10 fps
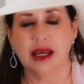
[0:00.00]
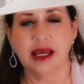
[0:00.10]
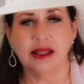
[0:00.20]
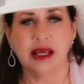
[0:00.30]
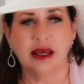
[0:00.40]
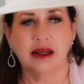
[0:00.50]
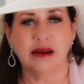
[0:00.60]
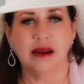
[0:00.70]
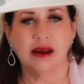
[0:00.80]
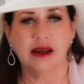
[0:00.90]
And
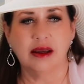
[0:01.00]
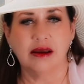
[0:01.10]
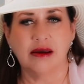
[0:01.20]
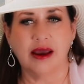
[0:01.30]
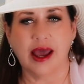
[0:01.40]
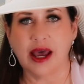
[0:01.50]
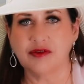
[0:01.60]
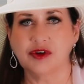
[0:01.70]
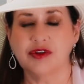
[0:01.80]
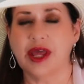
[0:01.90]
then
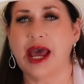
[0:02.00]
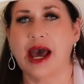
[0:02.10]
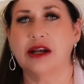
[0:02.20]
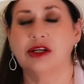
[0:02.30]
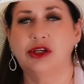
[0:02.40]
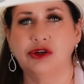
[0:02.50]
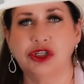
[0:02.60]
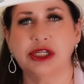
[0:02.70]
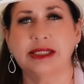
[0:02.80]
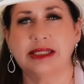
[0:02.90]
after that, you
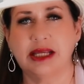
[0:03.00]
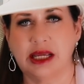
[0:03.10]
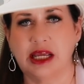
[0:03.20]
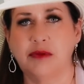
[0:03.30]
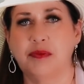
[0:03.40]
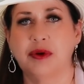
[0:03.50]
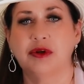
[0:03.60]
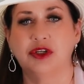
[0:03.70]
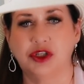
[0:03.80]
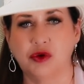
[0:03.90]
just keep
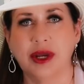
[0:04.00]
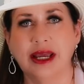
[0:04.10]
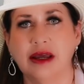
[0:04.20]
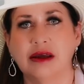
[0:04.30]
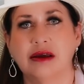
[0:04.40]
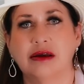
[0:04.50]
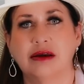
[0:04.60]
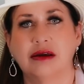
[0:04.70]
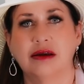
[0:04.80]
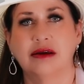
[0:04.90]
doing
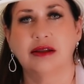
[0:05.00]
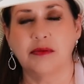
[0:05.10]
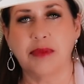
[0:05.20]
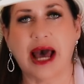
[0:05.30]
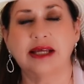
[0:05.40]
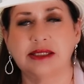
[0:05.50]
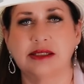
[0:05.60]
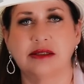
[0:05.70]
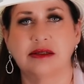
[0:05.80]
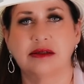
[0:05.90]
the
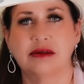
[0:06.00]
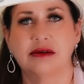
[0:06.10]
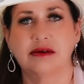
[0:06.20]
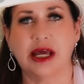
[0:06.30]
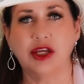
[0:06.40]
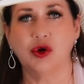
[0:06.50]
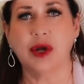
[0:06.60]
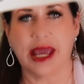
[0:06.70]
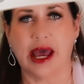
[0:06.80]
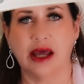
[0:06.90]
best that you
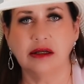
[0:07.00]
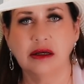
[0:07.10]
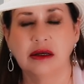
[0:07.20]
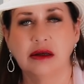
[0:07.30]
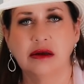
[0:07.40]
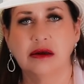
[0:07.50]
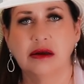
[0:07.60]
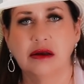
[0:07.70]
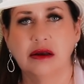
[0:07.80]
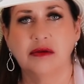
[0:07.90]
can,
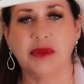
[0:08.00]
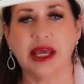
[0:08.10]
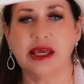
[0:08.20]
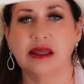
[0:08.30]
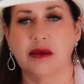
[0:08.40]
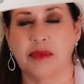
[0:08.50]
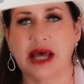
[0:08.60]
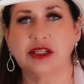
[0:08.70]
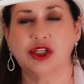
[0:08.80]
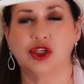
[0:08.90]
making the
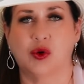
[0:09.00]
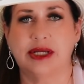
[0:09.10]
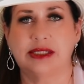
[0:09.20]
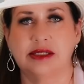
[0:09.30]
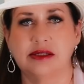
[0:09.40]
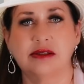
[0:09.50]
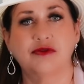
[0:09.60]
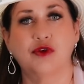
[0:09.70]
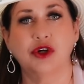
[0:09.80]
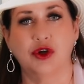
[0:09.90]
best choices
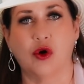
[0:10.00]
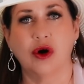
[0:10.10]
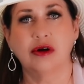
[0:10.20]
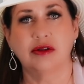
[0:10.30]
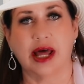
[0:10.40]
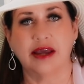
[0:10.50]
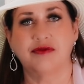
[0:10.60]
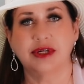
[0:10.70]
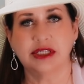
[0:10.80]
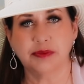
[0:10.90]
for your
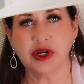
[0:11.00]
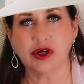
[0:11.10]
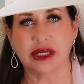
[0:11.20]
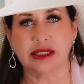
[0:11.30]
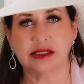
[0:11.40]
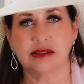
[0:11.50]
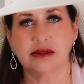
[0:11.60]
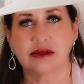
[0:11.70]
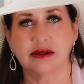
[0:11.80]
life experience.